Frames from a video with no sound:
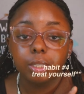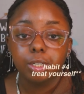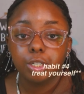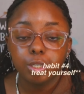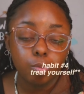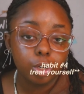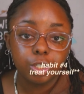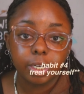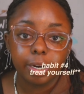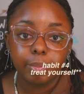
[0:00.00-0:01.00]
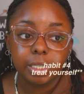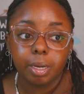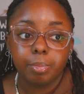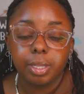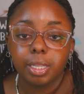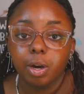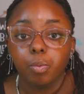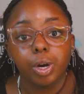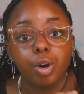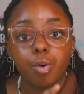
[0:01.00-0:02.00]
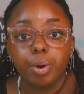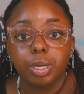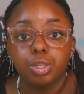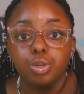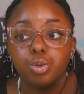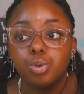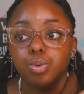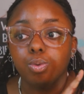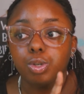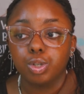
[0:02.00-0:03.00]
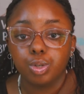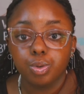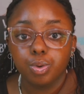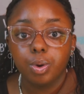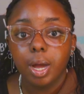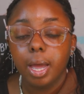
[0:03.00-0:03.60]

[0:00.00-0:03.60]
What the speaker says: This is more just going to be something that we're going to do